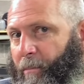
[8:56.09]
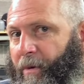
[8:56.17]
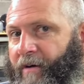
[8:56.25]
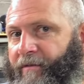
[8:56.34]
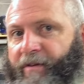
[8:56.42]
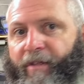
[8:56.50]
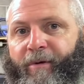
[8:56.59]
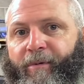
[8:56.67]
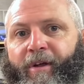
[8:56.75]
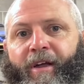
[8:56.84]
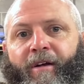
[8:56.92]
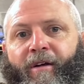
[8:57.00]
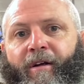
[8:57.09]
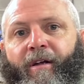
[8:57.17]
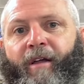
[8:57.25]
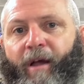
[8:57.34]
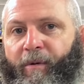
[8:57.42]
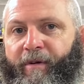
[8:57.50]
to move to the rear.
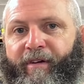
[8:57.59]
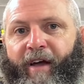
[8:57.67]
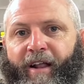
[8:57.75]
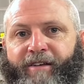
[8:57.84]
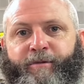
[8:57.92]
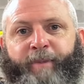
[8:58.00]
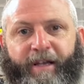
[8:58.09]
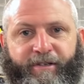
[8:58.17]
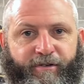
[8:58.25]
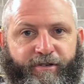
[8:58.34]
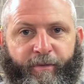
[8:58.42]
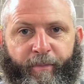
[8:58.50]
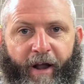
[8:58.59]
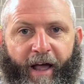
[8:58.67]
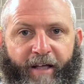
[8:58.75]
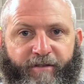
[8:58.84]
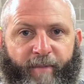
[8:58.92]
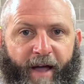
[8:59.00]
We got a special
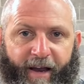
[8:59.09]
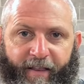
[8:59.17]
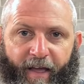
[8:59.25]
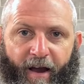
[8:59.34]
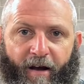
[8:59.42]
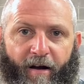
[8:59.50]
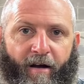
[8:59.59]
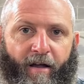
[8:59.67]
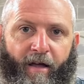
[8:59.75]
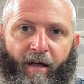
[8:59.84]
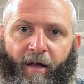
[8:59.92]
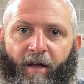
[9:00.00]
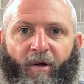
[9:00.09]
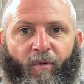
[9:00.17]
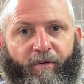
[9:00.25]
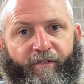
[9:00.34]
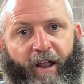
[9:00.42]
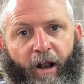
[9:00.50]
surprise back there.
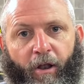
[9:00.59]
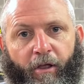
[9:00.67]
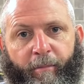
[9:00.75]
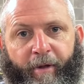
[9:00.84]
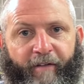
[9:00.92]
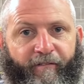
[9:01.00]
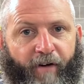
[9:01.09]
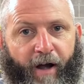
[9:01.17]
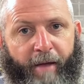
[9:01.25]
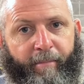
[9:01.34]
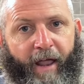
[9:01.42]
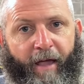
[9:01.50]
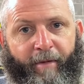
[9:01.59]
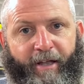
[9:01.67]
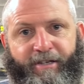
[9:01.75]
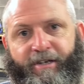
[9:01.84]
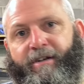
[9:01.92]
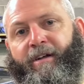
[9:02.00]
We've got a little bit of frame
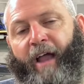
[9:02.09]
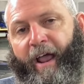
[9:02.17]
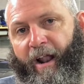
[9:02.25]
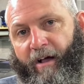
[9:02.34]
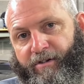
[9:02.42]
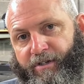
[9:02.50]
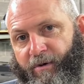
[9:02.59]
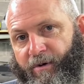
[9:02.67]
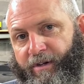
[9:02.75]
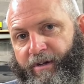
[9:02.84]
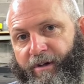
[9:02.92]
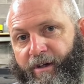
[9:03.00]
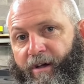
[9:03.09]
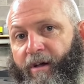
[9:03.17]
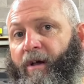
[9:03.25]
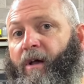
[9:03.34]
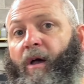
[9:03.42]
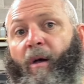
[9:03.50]
damage, and I'll show it to you,
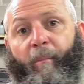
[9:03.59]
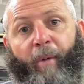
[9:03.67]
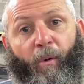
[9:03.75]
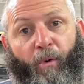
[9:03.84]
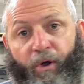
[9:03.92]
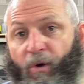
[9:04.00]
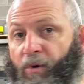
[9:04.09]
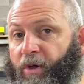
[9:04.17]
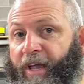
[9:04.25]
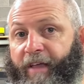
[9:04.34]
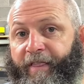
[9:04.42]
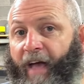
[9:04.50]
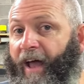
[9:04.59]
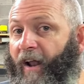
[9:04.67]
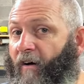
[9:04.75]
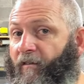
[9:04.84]
but we're going to get that all